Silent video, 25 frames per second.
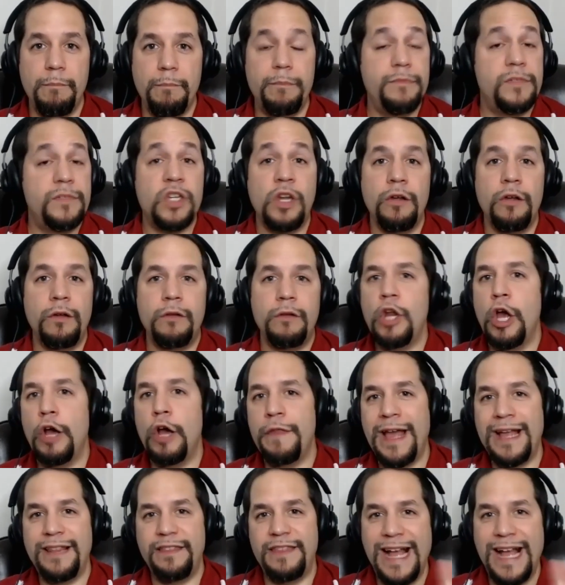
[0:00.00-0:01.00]
So no,
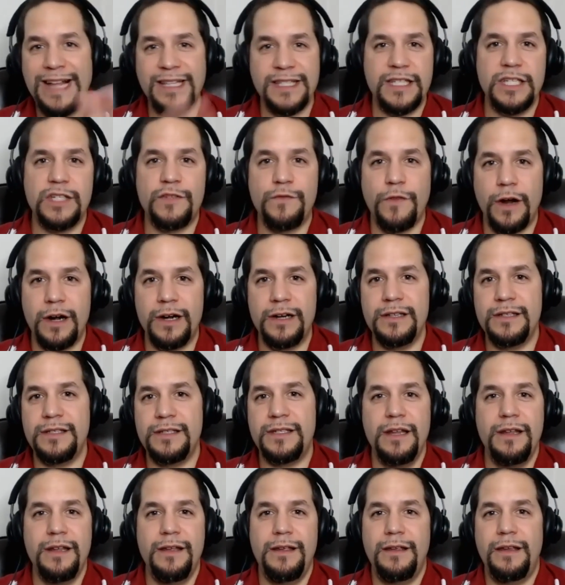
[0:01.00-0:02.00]
that's as far
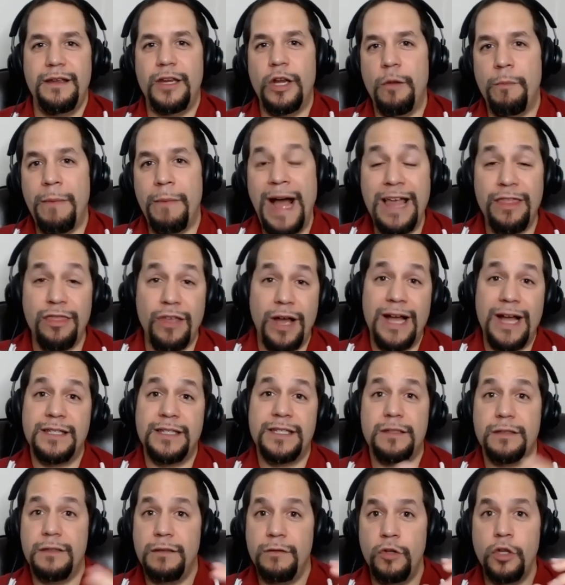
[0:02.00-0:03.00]
as, my
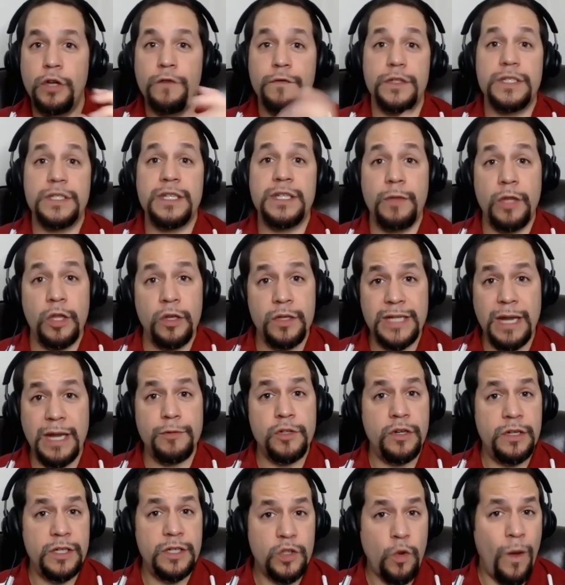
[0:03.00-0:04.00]
thoughts. Look for some of those
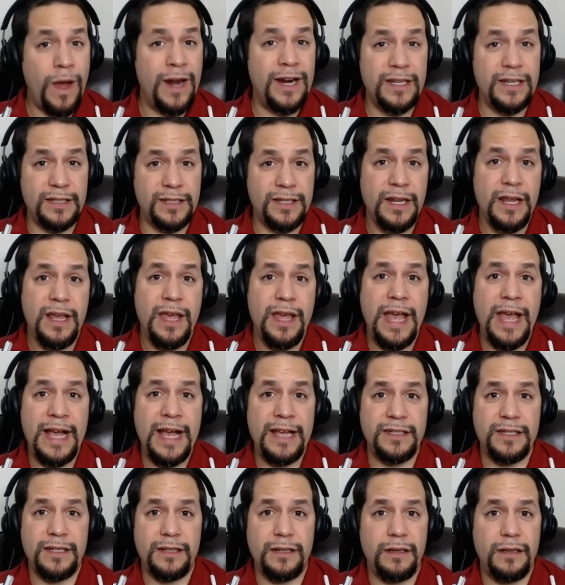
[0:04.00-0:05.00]
opportunities. Qantas
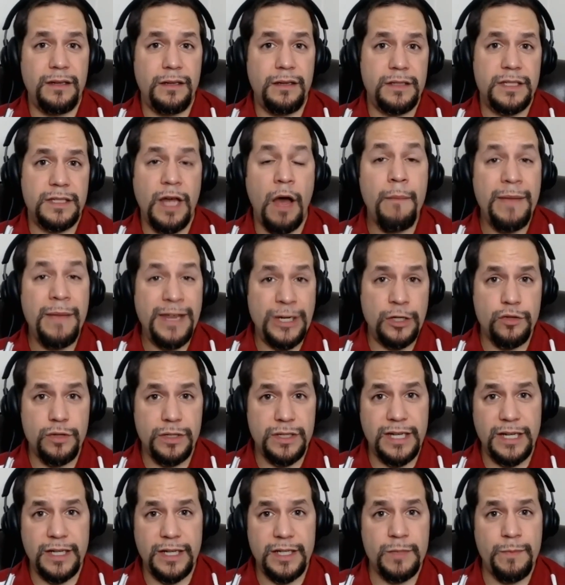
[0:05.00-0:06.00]
has some
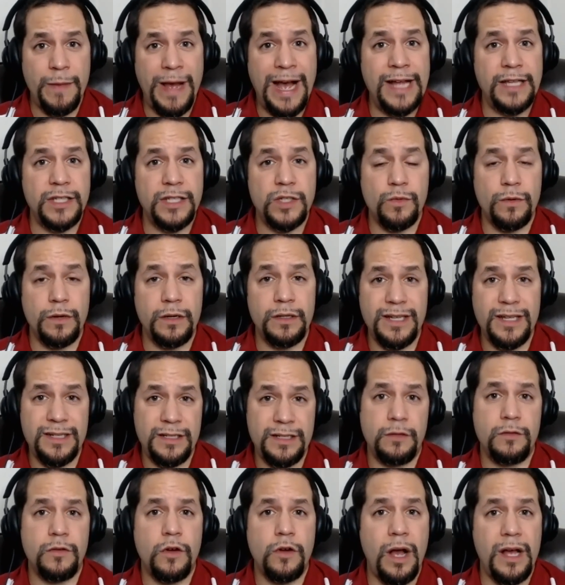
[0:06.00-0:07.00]
interesting spots where it
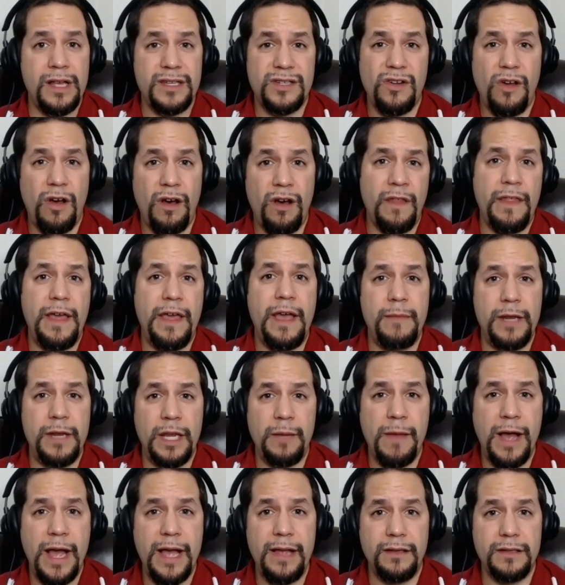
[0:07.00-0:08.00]
doesn't cost all that
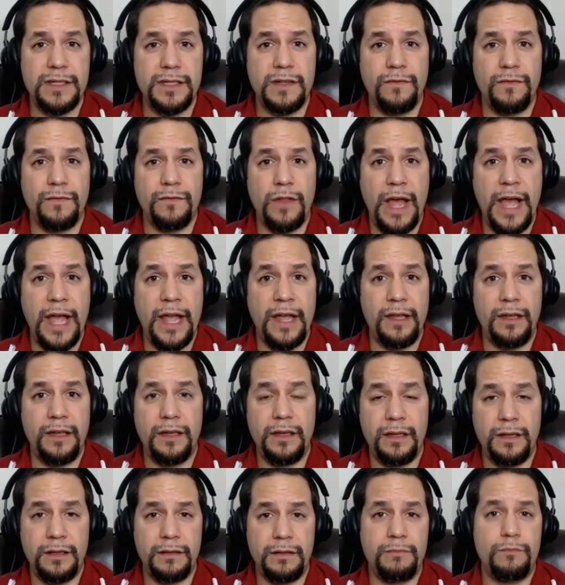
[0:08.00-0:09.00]
many miles to fly
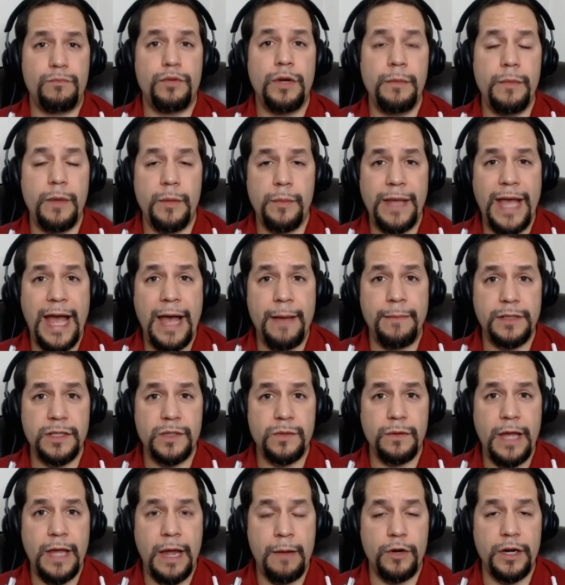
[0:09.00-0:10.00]
in premium cabins
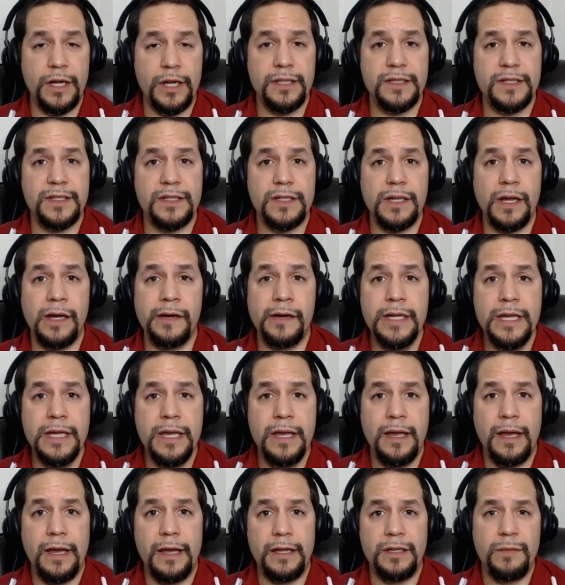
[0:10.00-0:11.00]
with Emirates. So
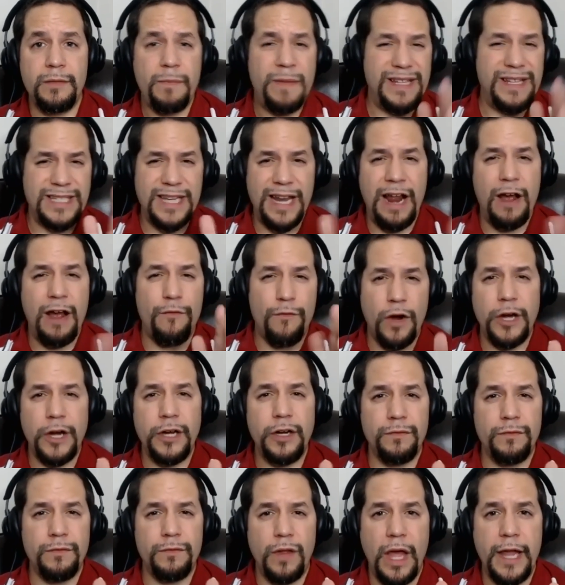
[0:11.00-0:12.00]
it depends on how far
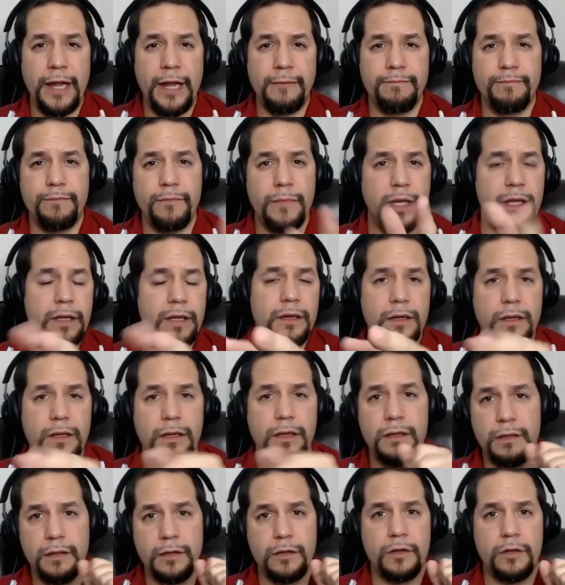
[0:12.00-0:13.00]
you're flying. But
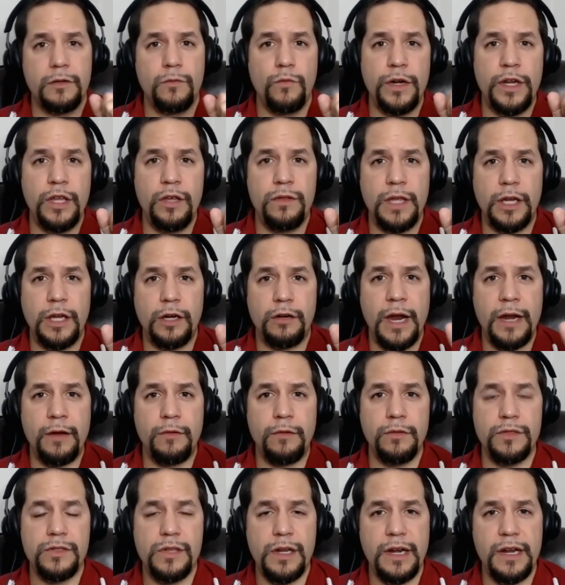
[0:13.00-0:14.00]
what do you think, Greg?
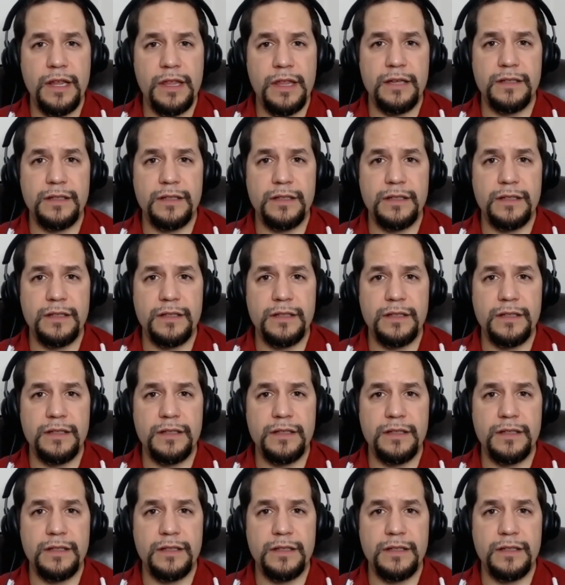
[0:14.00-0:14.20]
Was there anything